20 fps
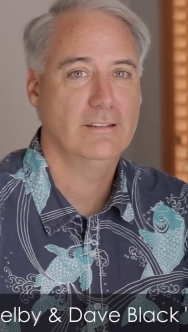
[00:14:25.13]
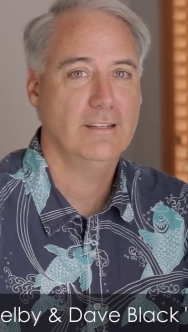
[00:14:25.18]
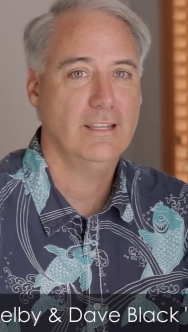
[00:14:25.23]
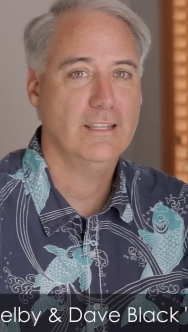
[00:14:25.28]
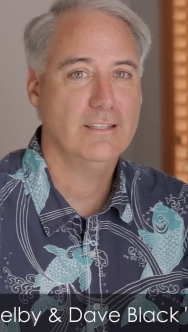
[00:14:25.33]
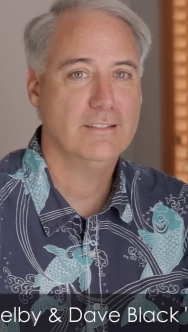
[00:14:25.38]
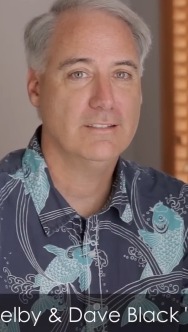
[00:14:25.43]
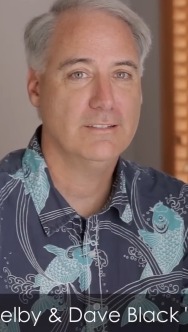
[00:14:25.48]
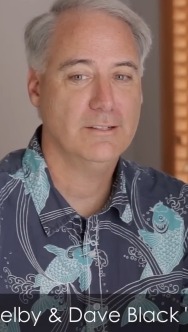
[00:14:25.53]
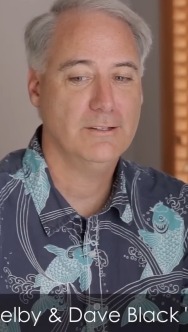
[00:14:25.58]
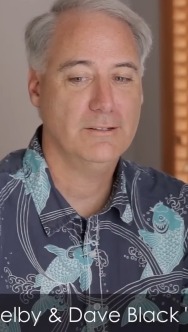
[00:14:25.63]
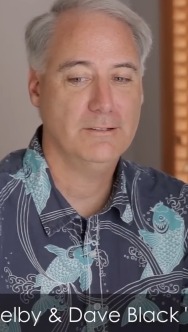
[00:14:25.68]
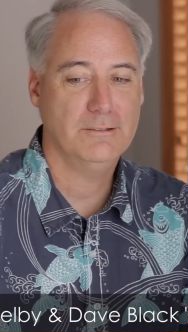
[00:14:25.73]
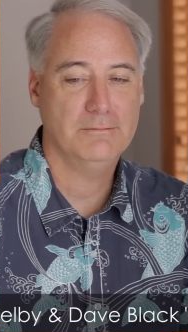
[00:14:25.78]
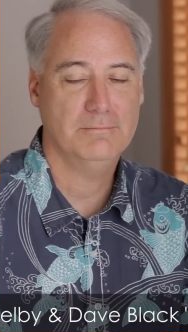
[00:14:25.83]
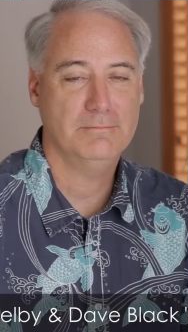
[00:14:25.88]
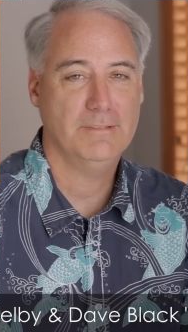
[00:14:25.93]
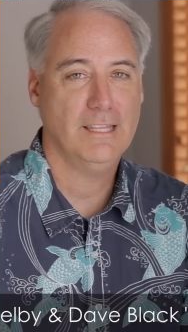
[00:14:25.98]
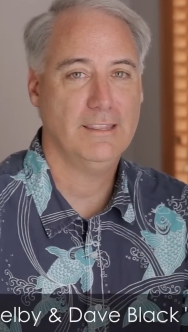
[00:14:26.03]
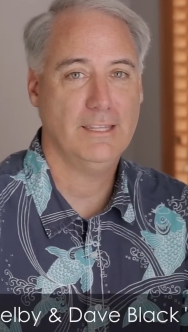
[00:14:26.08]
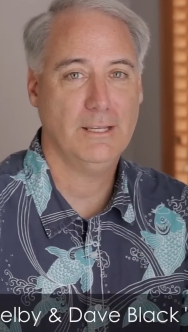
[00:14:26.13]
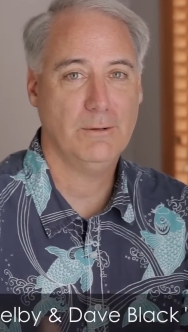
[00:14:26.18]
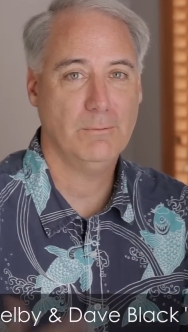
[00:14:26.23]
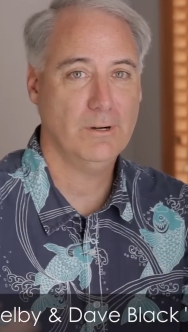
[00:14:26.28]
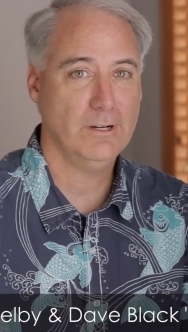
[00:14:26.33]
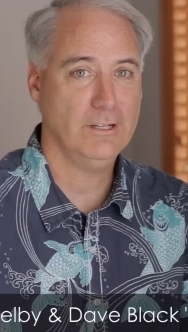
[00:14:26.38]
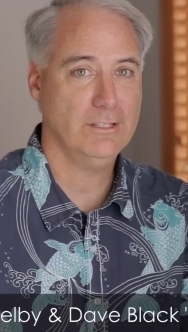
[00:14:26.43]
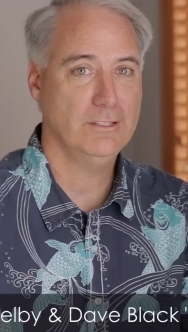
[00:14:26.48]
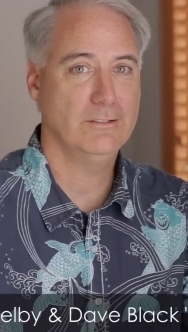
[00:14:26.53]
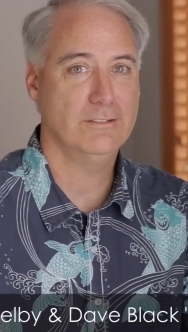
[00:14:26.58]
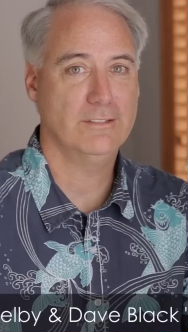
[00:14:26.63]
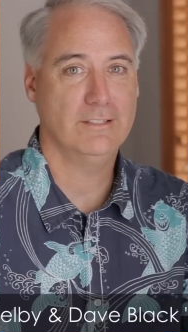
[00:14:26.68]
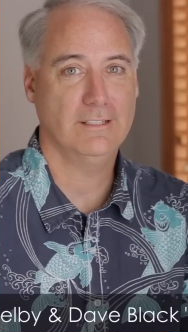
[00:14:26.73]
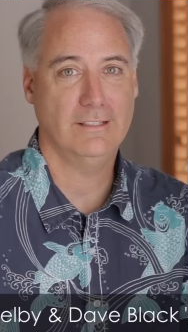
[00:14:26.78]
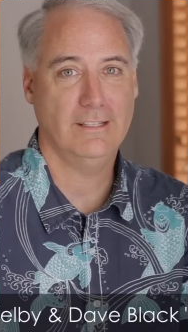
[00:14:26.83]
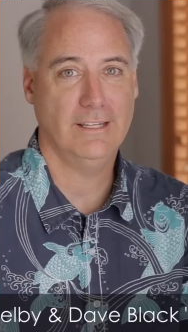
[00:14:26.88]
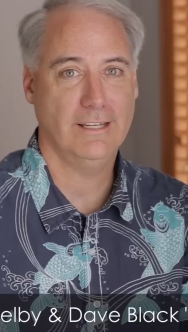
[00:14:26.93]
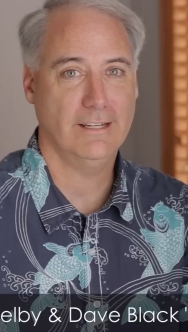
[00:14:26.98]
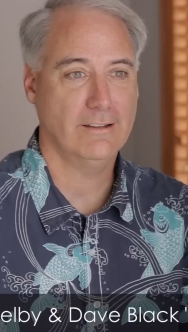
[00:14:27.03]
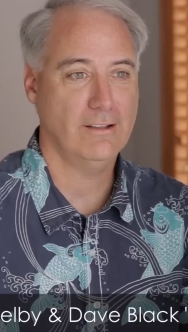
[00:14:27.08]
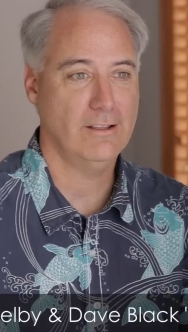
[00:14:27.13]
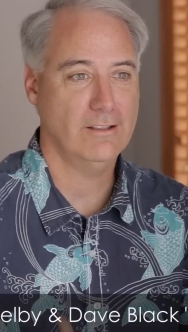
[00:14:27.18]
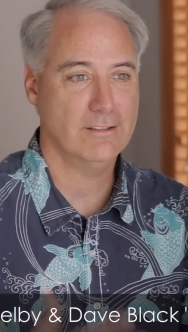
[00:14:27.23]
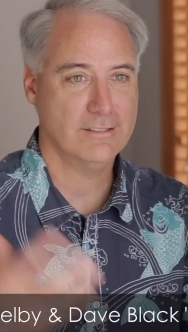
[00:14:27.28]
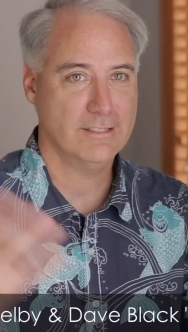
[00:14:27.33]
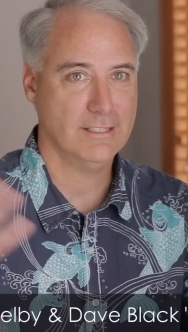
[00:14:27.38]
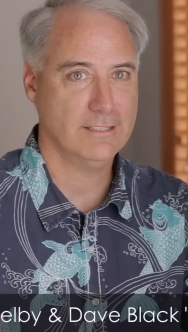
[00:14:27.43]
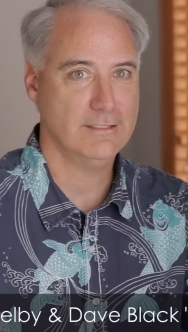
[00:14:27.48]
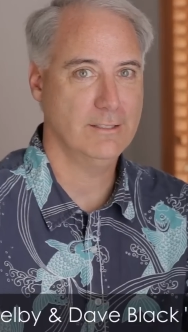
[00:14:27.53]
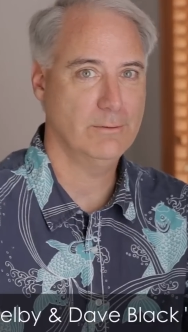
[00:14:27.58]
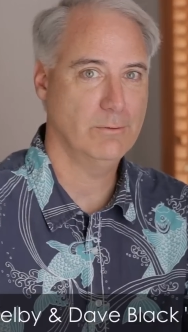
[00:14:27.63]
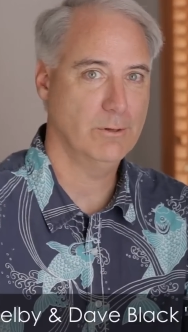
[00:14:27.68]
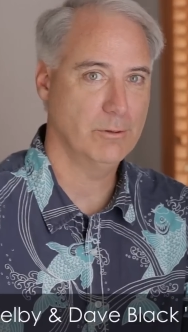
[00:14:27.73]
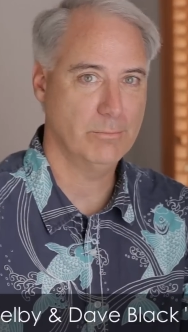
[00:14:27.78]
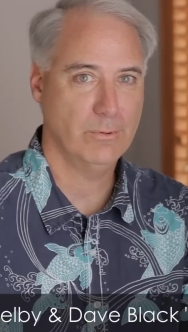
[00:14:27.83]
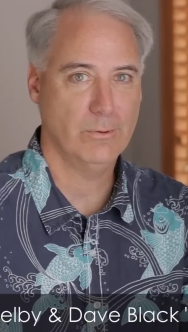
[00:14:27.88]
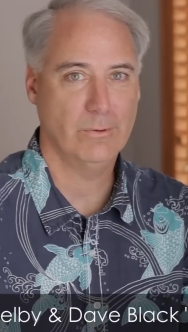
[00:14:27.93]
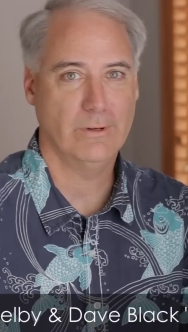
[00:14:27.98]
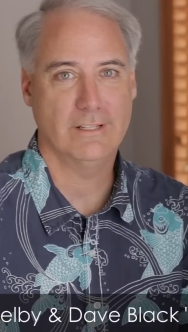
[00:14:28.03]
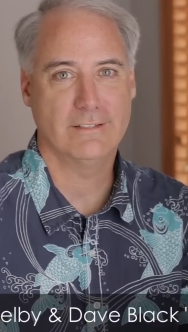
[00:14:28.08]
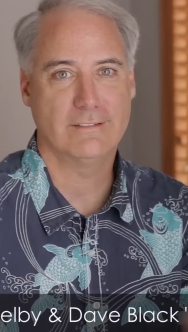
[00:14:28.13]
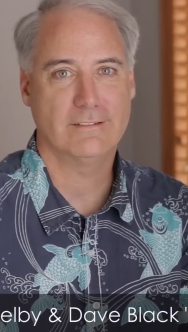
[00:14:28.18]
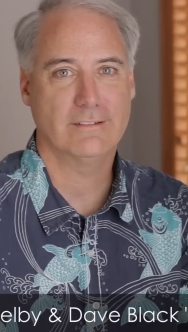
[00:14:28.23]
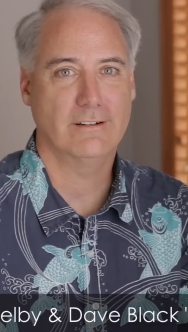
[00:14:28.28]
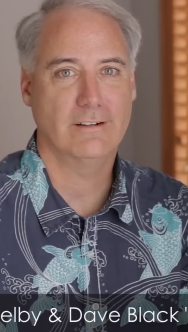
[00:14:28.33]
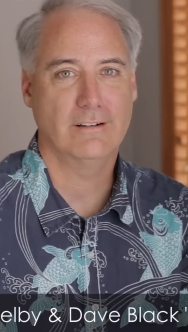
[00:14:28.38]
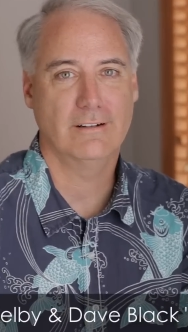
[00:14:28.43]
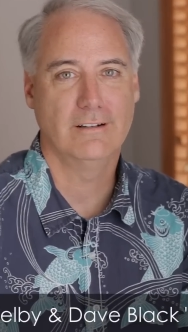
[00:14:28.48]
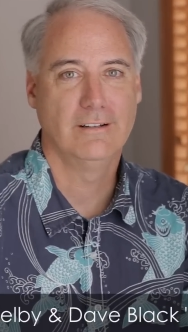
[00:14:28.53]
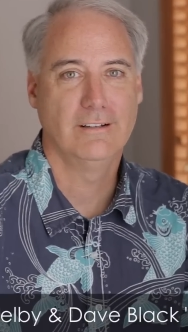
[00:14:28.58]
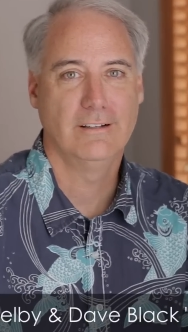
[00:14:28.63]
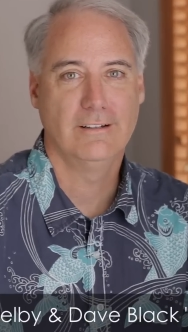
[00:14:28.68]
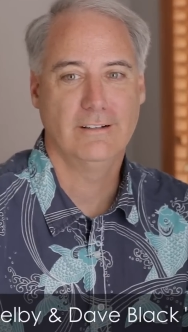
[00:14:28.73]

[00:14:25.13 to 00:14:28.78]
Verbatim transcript: And so that they weren't using like all sixty-one points or